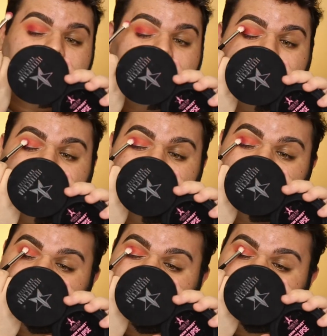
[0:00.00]
Sometimes I think
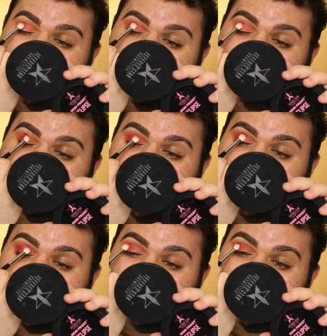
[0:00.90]
to myself,
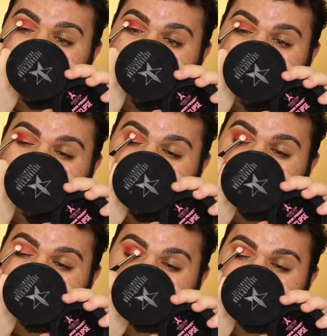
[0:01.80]
like,
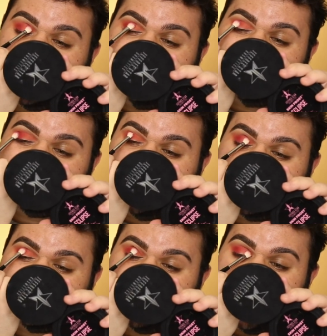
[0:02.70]
should I ever
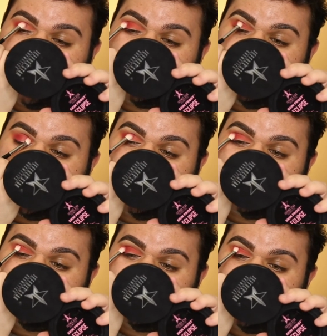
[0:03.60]
try drag?
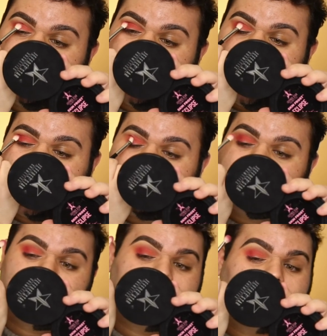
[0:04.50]
Because I don't
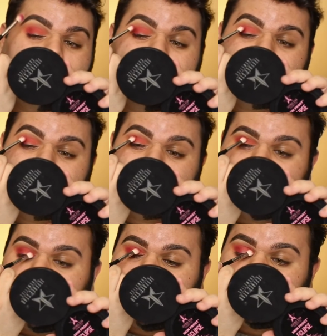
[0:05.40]
consider what I do
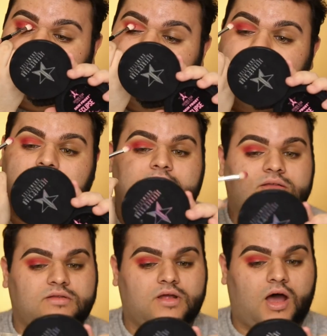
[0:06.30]
drag, and
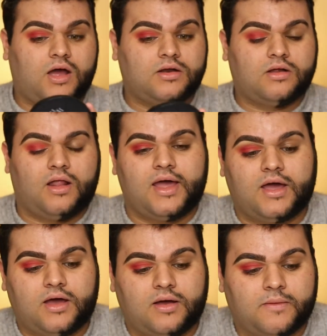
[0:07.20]
that's not,
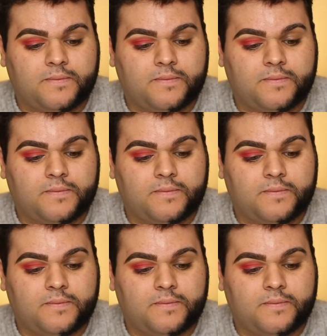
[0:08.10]
like,